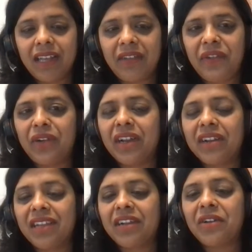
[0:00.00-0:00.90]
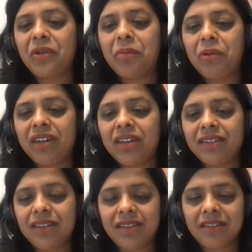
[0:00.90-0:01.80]
If you look at their core
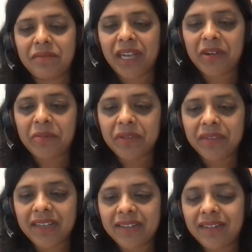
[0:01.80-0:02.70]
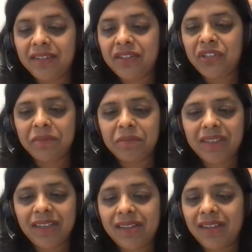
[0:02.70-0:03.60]
products, it's the microprocessors,
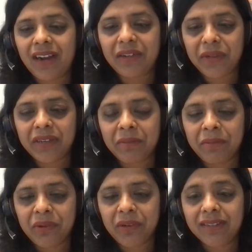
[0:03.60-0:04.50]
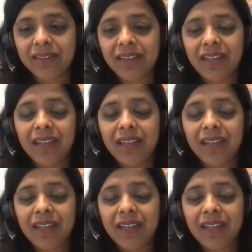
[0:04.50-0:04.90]
chipsets, hardware components.